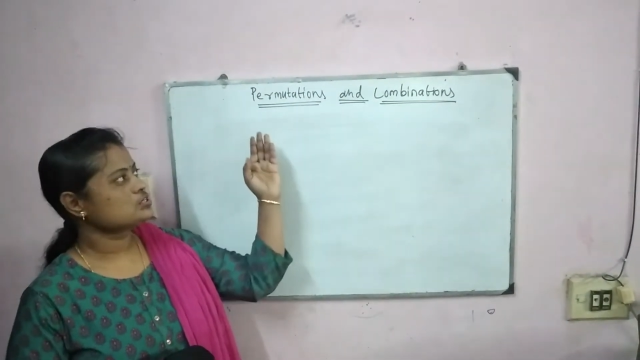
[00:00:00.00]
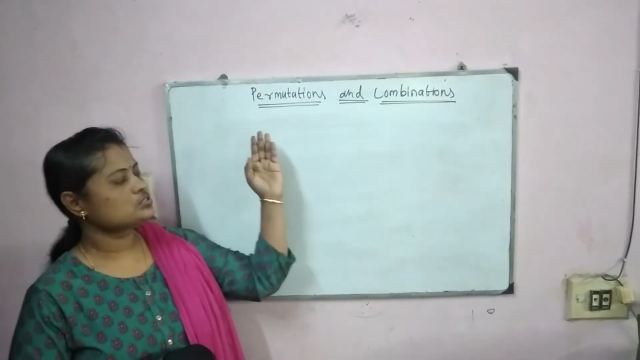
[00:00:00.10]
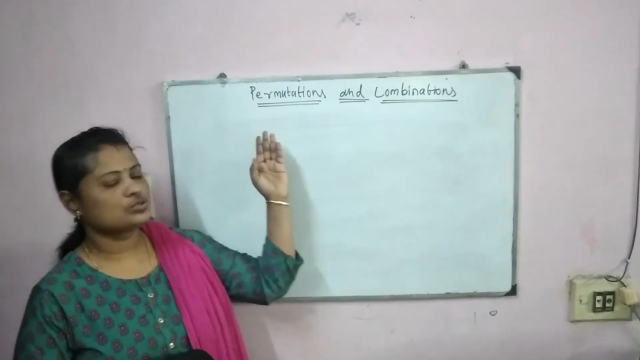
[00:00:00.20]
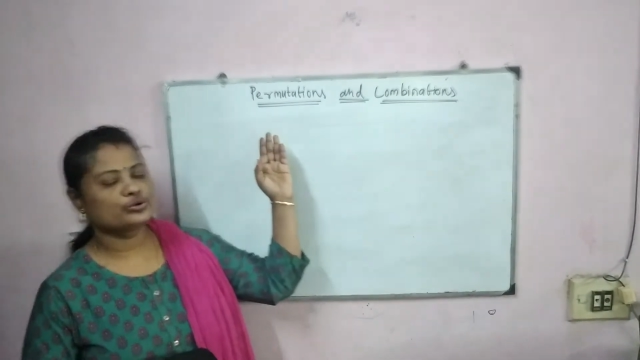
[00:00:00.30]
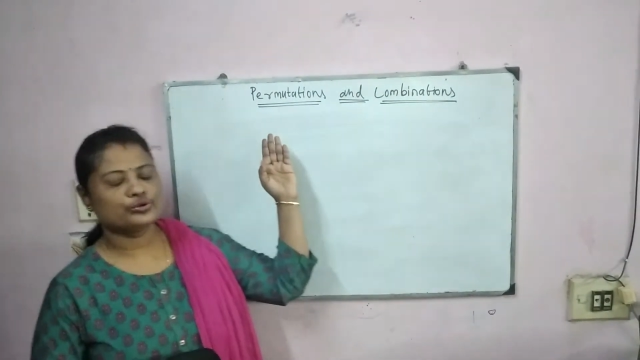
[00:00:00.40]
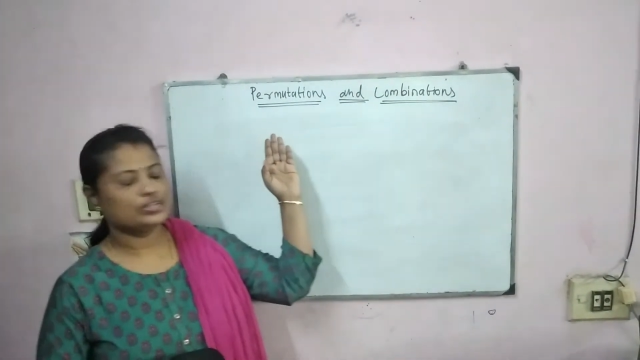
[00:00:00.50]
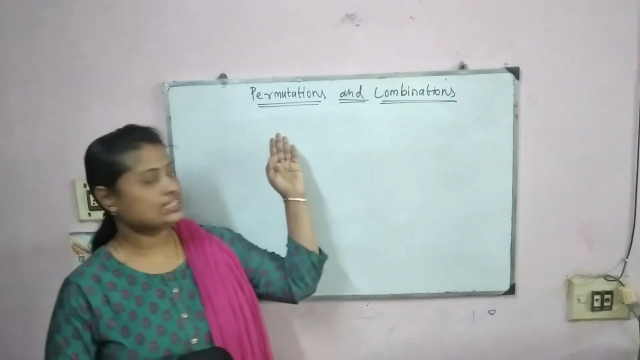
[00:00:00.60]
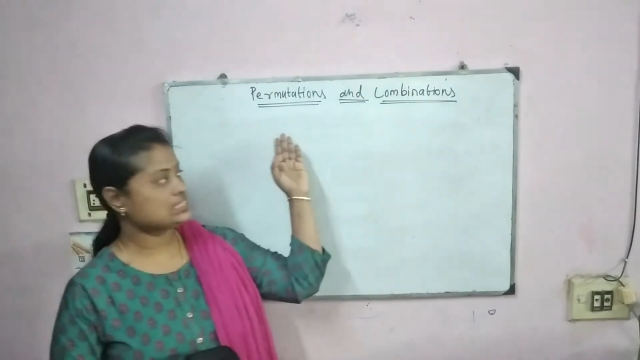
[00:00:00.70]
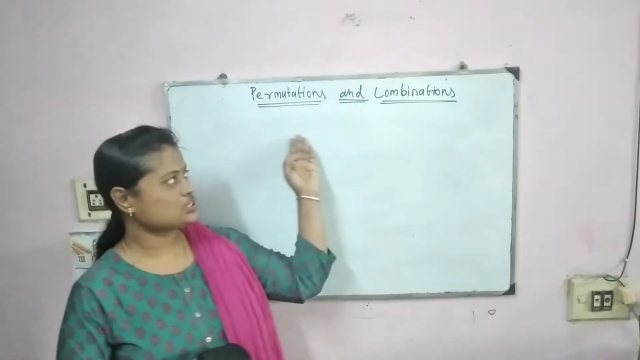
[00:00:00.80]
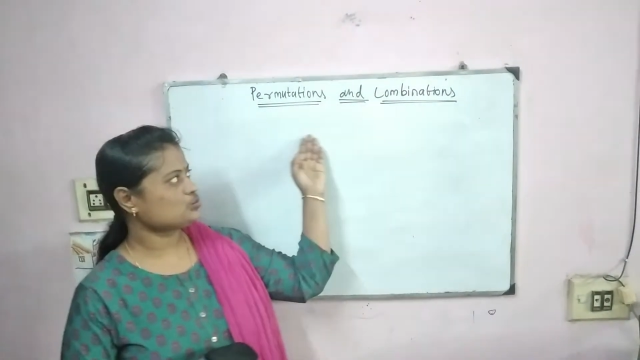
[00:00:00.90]
So
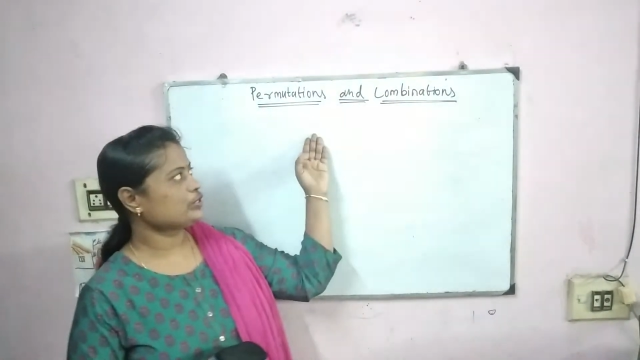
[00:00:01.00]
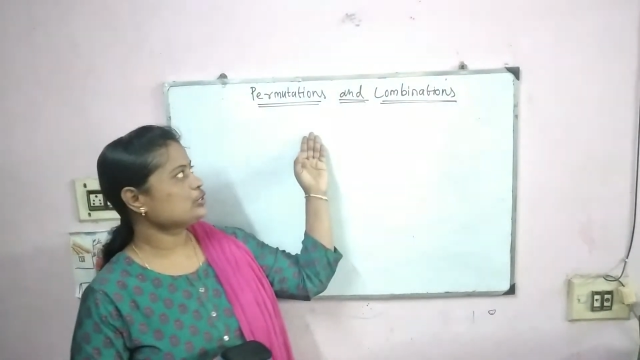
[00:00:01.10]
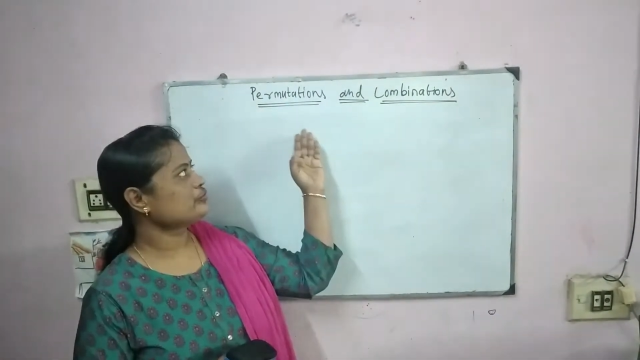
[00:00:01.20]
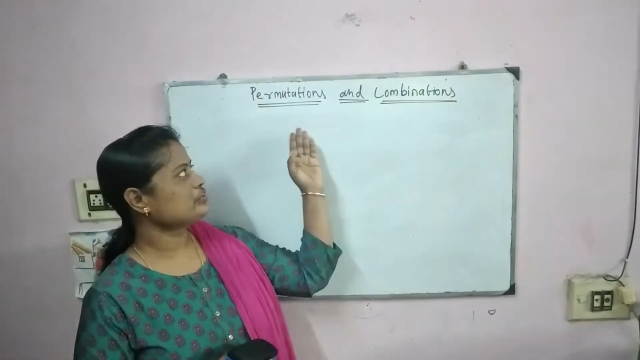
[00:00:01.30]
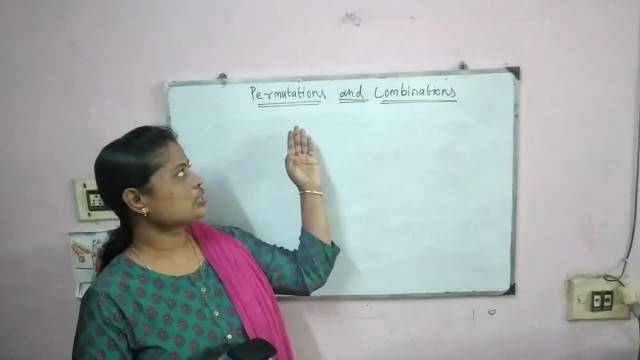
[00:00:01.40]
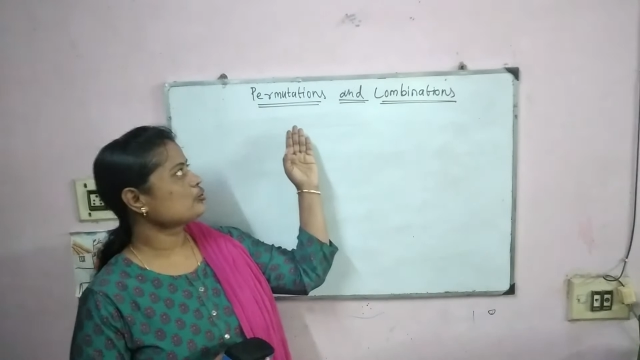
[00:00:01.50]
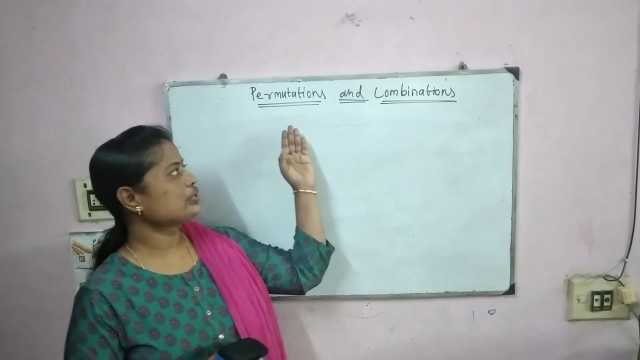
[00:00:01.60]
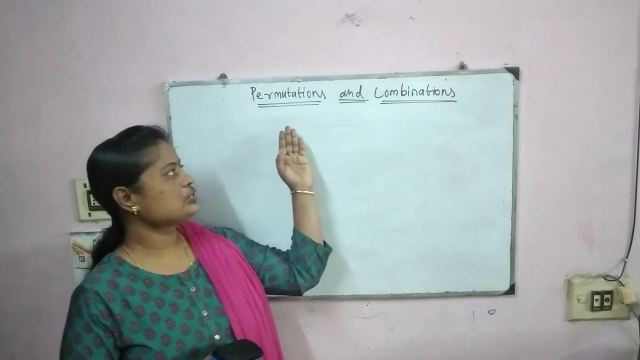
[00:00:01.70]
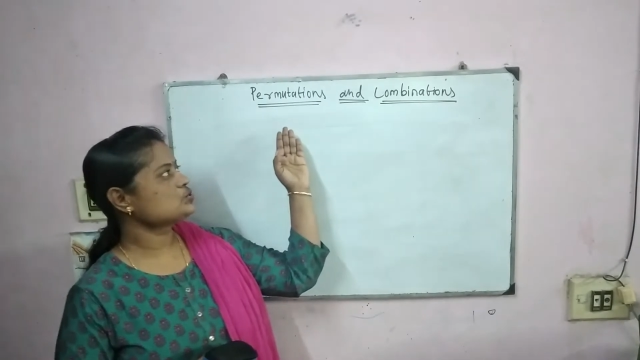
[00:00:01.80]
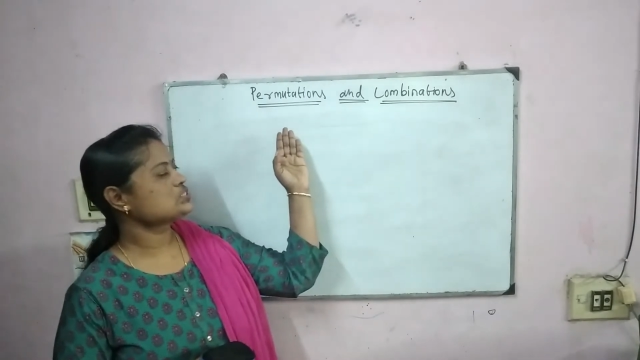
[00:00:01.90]
in this video we are
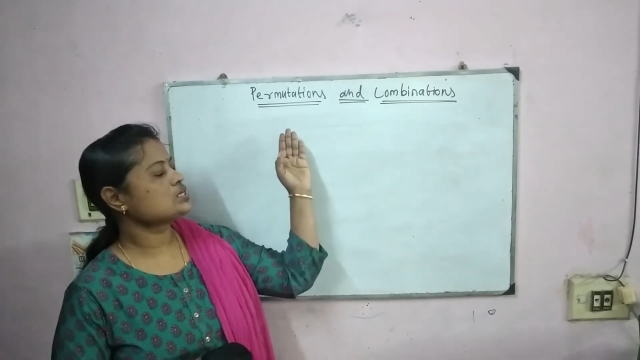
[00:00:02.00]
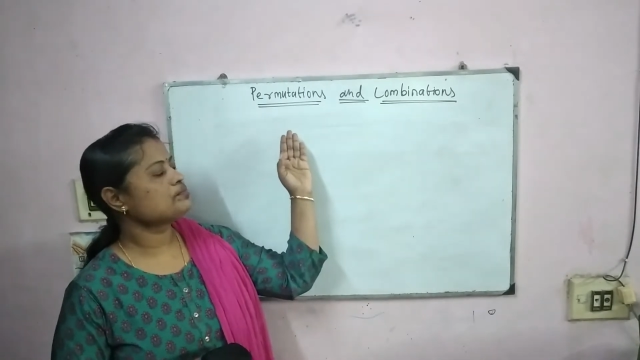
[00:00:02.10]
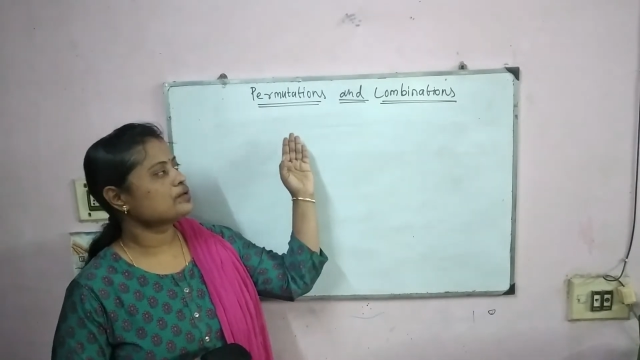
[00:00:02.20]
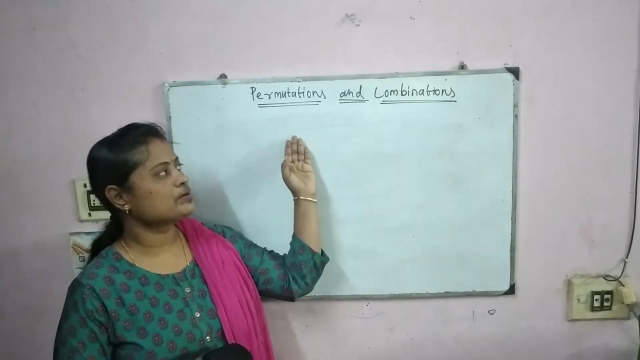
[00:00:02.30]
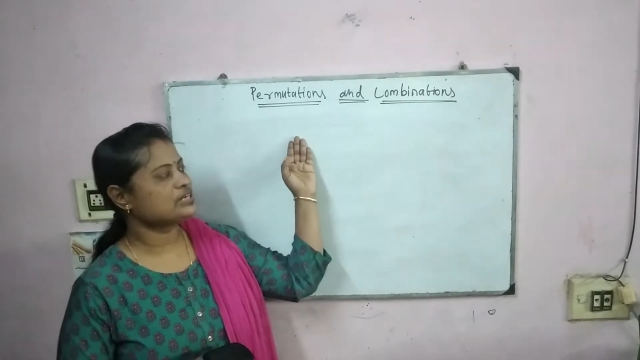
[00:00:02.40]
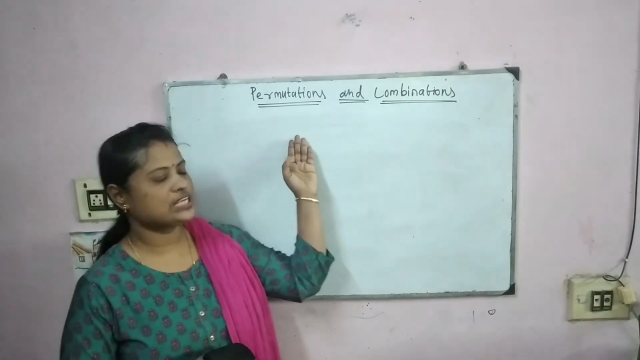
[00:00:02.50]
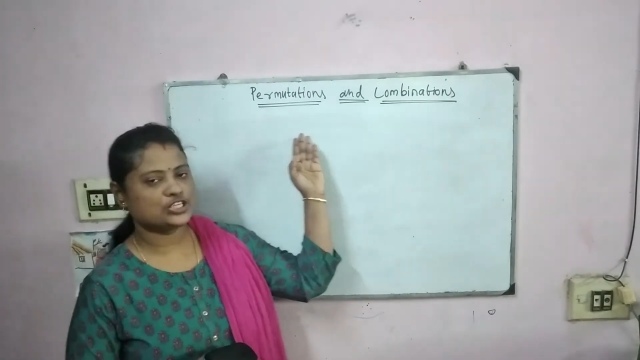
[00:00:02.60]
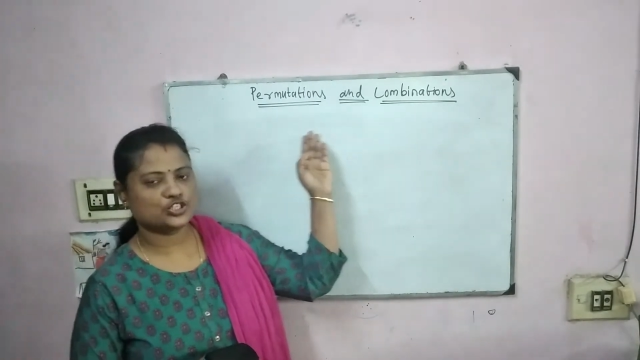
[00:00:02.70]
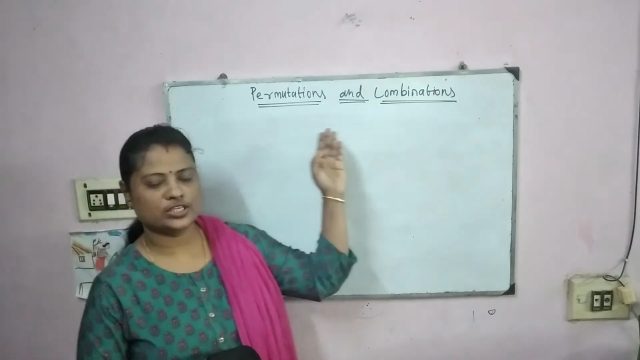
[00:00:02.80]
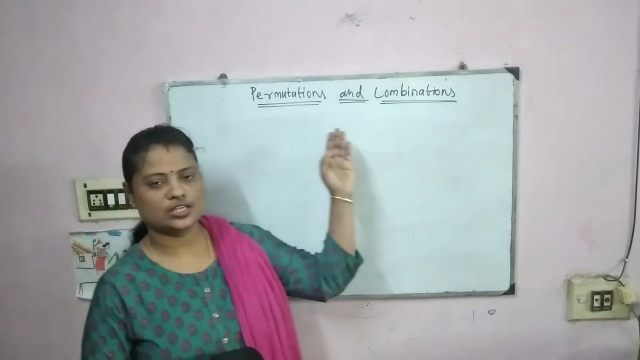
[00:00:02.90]
going to see
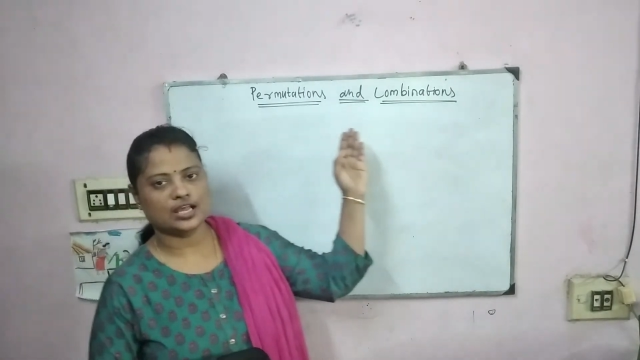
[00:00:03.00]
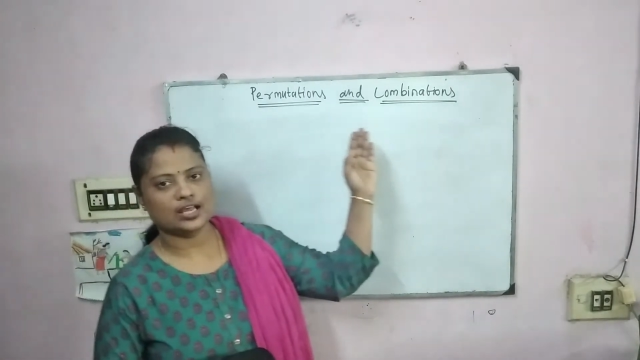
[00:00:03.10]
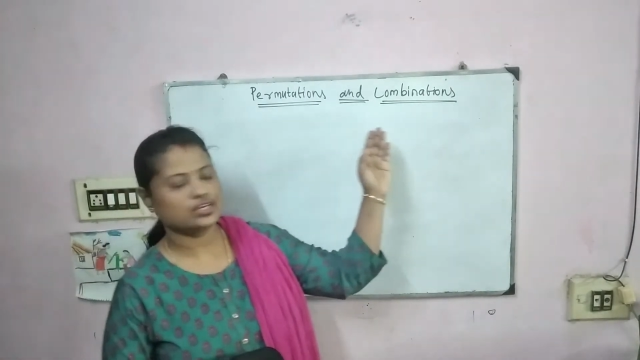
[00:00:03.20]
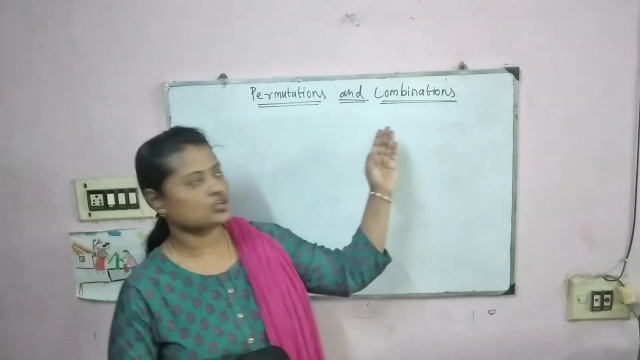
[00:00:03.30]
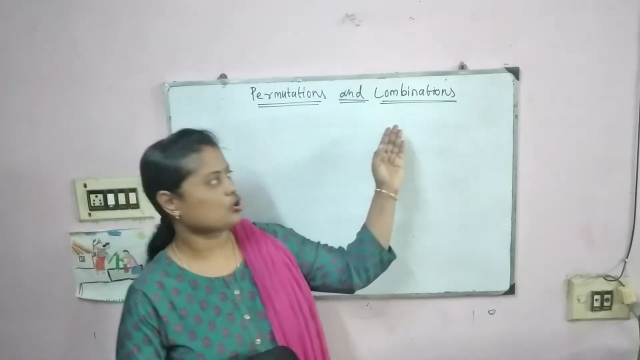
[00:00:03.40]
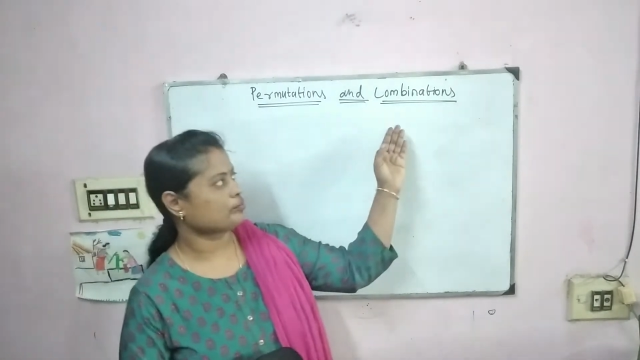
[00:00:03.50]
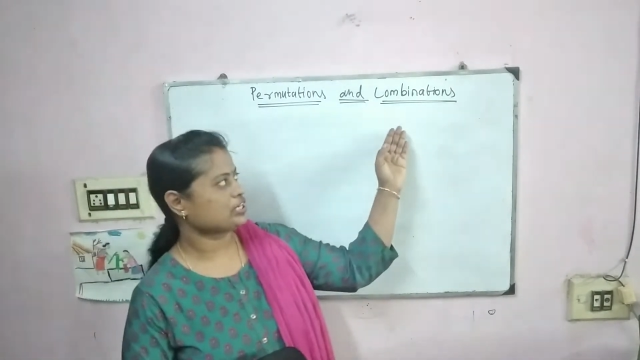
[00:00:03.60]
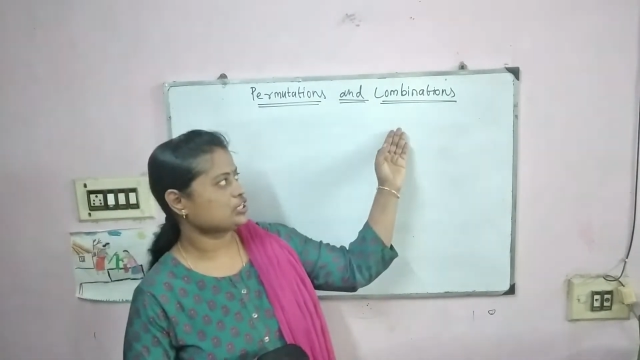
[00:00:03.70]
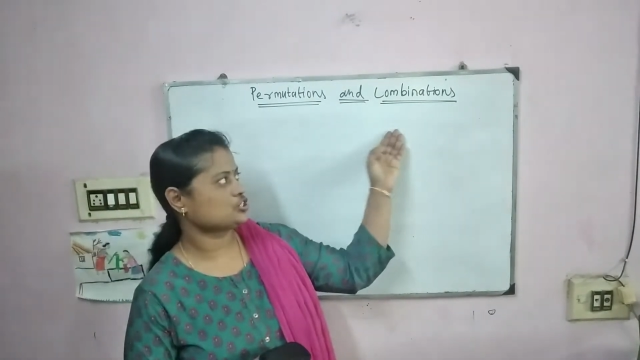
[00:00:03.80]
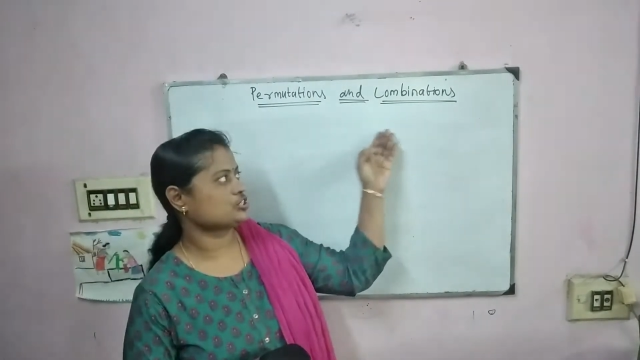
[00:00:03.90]
permutation and
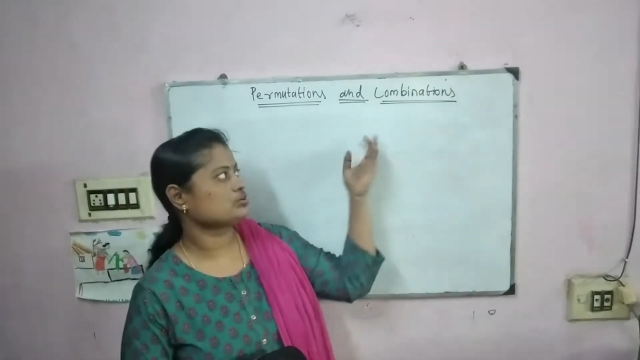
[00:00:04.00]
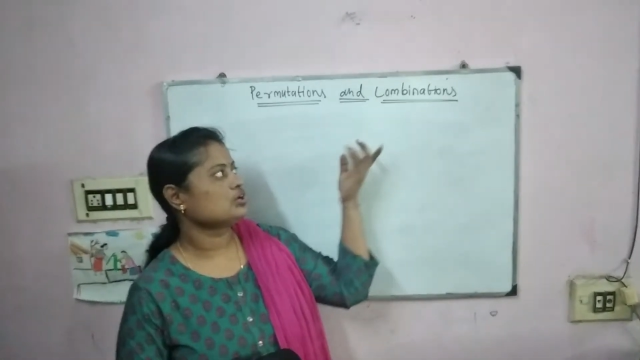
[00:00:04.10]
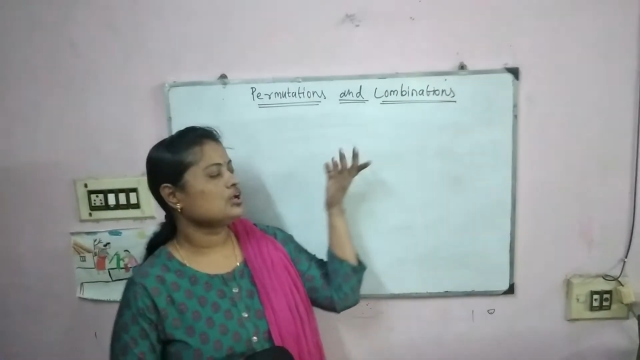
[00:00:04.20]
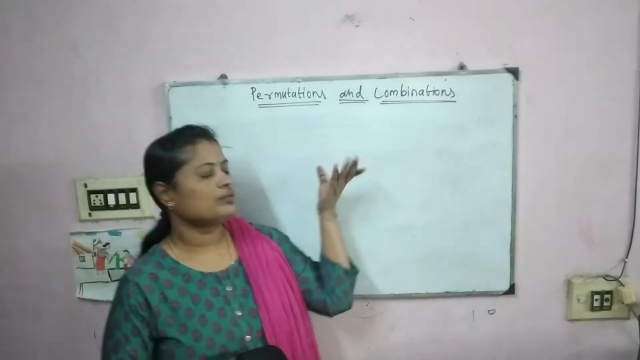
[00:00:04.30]
combination.